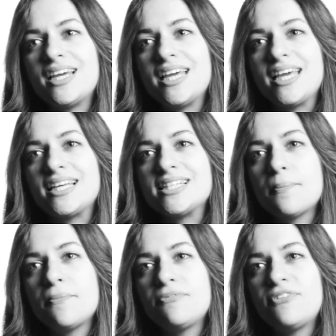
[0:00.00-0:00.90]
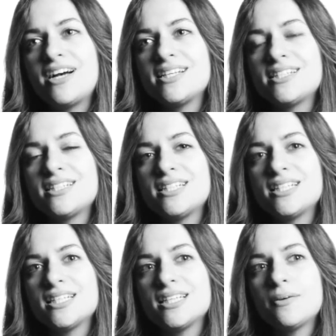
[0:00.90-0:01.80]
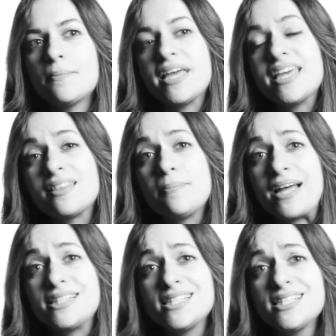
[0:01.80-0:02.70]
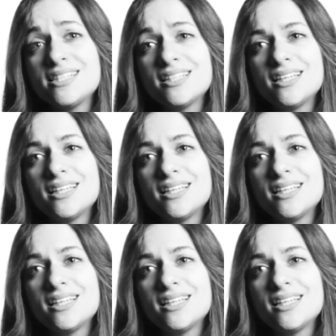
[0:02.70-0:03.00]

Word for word: is first making the patterns,